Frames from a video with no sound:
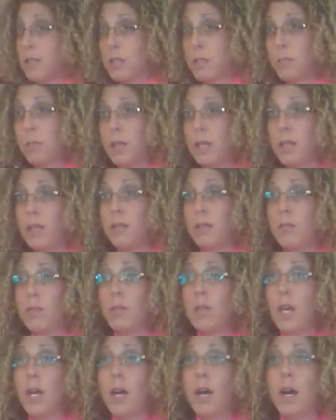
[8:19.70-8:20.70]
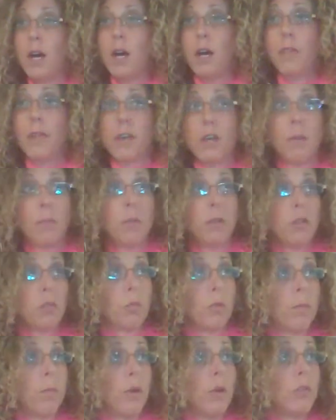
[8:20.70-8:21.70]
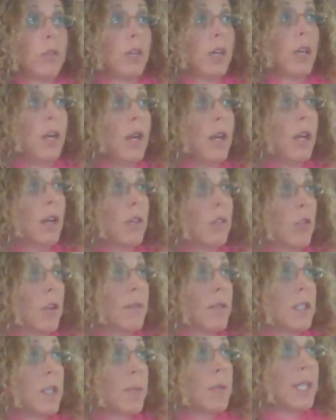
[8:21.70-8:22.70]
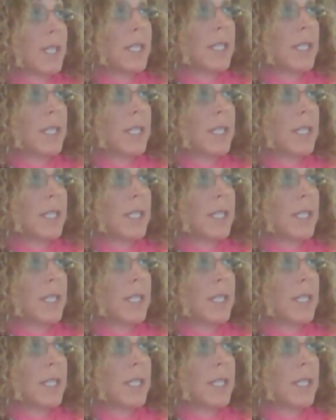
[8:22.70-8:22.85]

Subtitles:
to speeds, the company is proposing service up